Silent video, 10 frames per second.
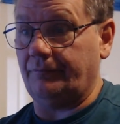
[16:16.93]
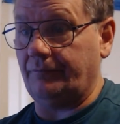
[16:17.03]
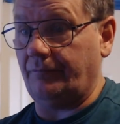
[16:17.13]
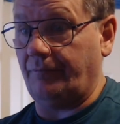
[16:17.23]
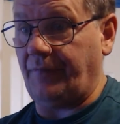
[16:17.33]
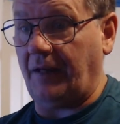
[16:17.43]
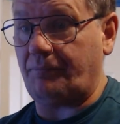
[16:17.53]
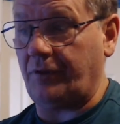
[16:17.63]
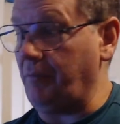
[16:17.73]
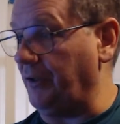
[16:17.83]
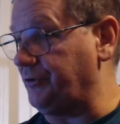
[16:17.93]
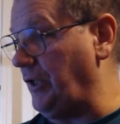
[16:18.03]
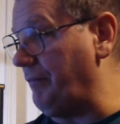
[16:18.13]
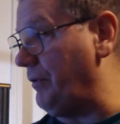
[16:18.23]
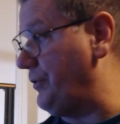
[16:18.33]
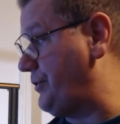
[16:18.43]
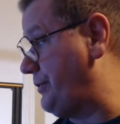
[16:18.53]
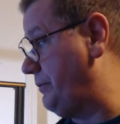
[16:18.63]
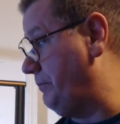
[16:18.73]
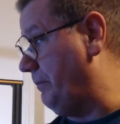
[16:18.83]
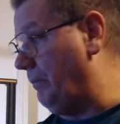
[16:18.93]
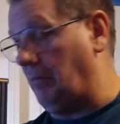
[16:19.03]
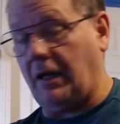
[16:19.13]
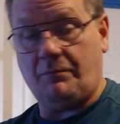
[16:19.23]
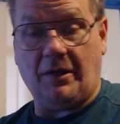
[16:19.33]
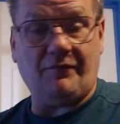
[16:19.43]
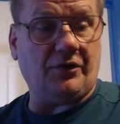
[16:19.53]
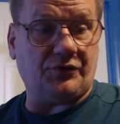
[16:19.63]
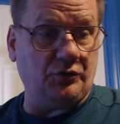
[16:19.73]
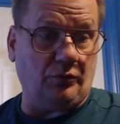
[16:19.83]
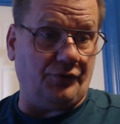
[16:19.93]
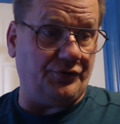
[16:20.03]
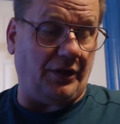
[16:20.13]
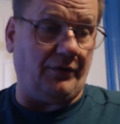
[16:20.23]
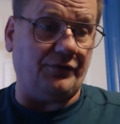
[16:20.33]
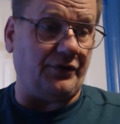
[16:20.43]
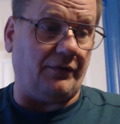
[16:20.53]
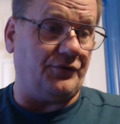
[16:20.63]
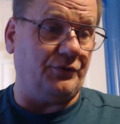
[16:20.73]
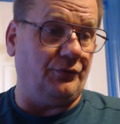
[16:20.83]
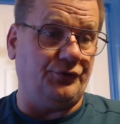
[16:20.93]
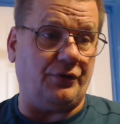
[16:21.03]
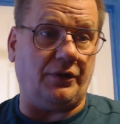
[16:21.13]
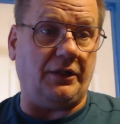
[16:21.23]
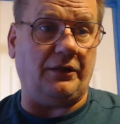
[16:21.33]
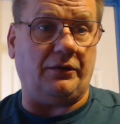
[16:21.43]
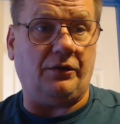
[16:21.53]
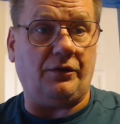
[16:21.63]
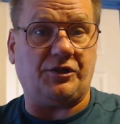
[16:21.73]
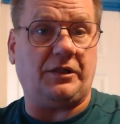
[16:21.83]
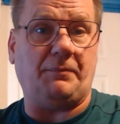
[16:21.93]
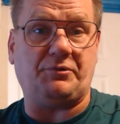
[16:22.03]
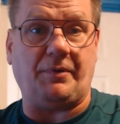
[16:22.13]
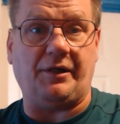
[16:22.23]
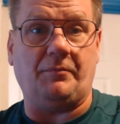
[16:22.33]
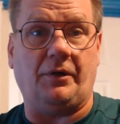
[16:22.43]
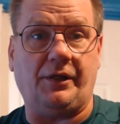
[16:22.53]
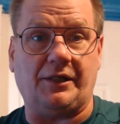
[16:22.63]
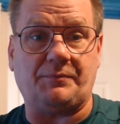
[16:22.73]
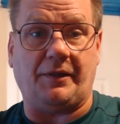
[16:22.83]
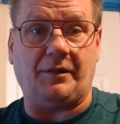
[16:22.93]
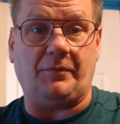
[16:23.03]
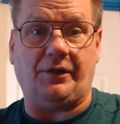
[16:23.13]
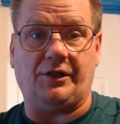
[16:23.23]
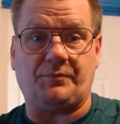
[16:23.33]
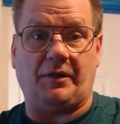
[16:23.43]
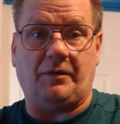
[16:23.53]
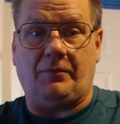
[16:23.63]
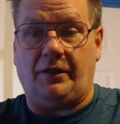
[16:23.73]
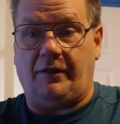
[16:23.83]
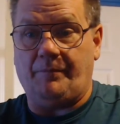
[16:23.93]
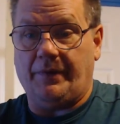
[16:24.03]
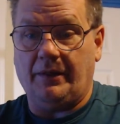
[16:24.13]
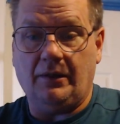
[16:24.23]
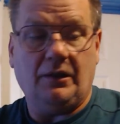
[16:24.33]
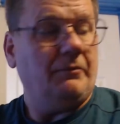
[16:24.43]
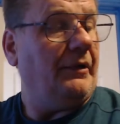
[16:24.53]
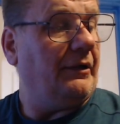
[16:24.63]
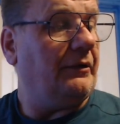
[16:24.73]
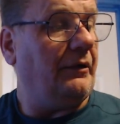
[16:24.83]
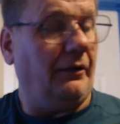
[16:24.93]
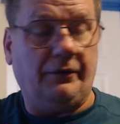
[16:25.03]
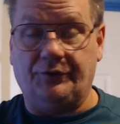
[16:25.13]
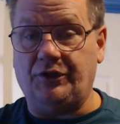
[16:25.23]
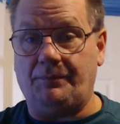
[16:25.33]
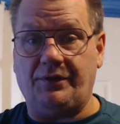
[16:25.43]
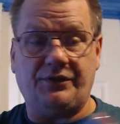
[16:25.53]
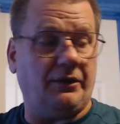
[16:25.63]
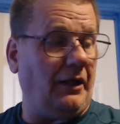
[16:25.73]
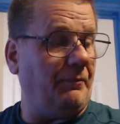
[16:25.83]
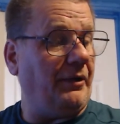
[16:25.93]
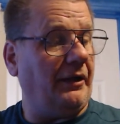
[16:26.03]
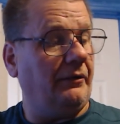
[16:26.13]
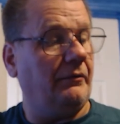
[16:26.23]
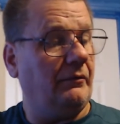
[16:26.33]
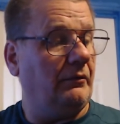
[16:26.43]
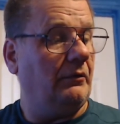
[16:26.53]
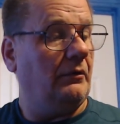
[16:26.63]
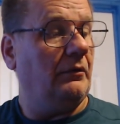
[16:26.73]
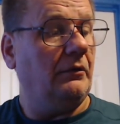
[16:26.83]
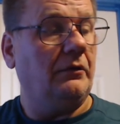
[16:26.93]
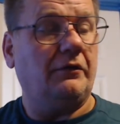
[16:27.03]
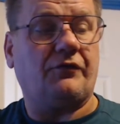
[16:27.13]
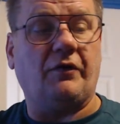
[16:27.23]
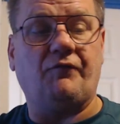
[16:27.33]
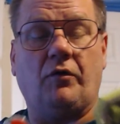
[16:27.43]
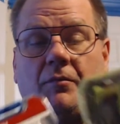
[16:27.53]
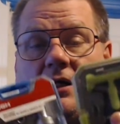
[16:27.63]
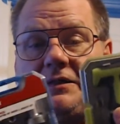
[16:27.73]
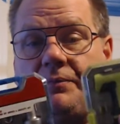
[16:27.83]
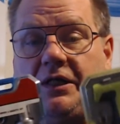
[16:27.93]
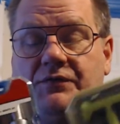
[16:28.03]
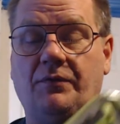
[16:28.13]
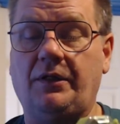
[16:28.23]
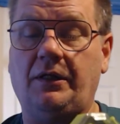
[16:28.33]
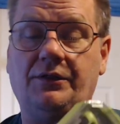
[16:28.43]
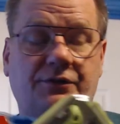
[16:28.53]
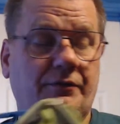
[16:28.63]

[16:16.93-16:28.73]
That pretty much covers my bevy of tools. There's other tools you can get. You just keep spending money and spending money and spending money. But a little cheapy set, I paid $3 or $4 a piece for these.